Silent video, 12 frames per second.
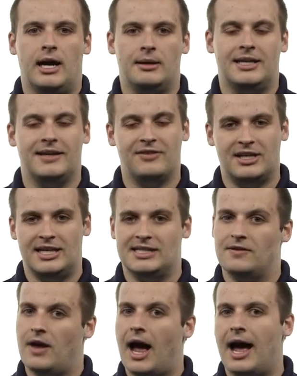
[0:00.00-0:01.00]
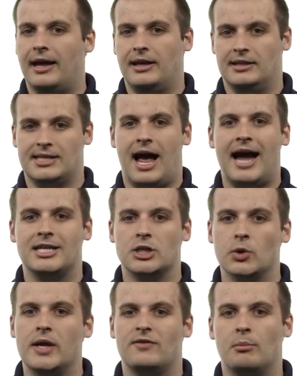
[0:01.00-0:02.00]
given its high
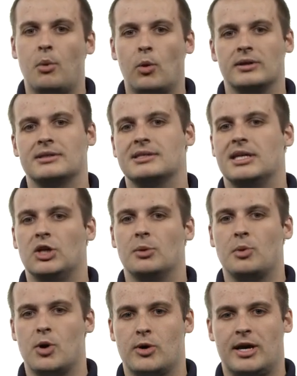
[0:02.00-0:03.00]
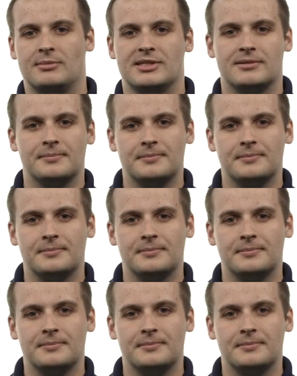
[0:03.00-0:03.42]
degree of importance in your programs.